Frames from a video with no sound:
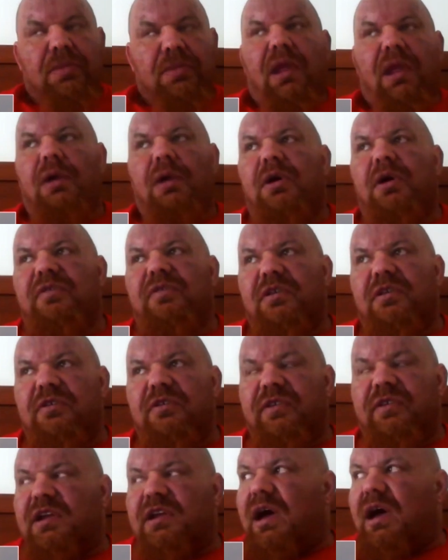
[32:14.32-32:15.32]
I work with
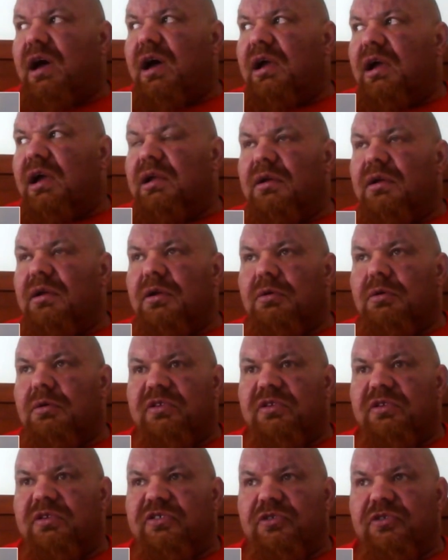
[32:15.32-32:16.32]
another guy who
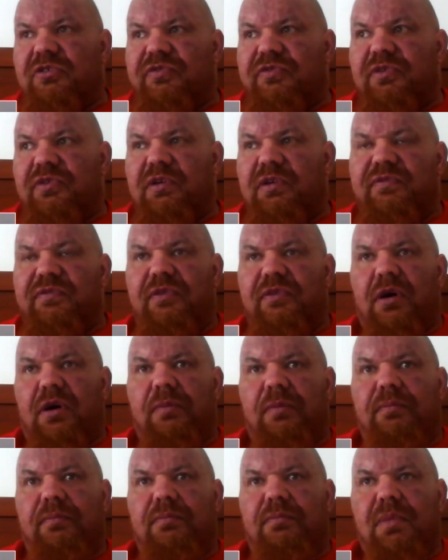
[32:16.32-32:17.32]
is suffering
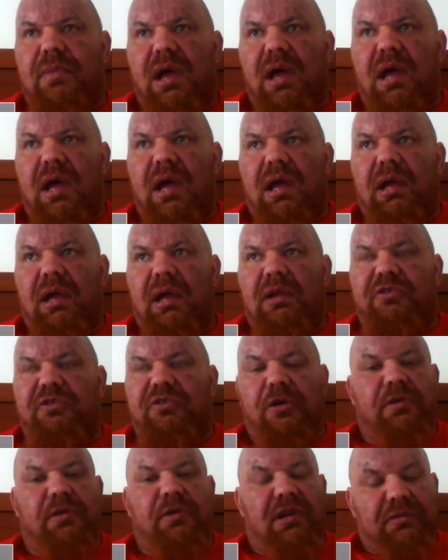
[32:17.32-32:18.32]
from a
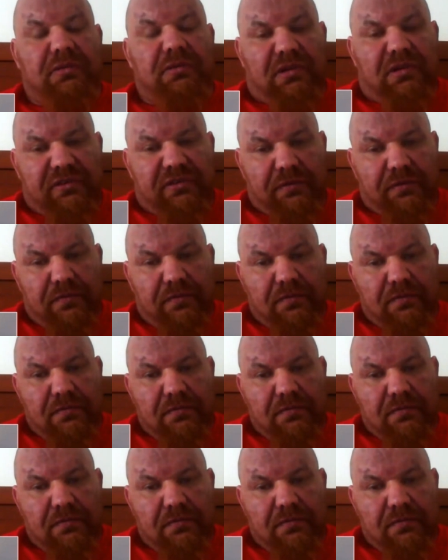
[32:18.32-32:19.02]
terminal illness,